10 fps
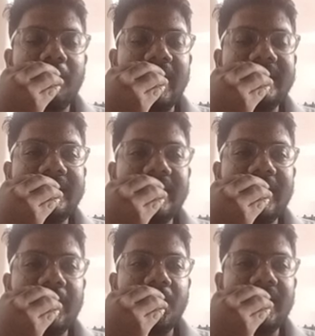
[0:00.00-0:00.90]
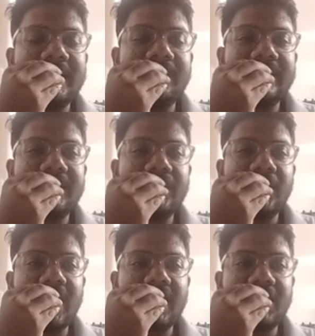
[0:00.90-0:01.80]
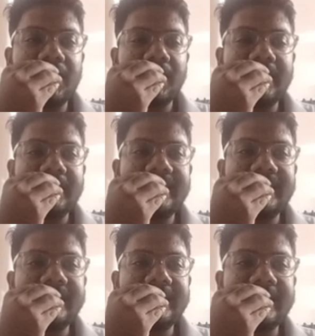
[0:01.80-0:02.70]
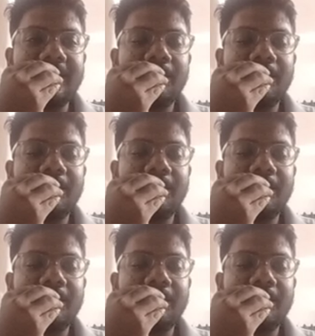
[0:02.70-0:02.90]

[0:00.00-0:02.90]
breast and uterus which crushed her, since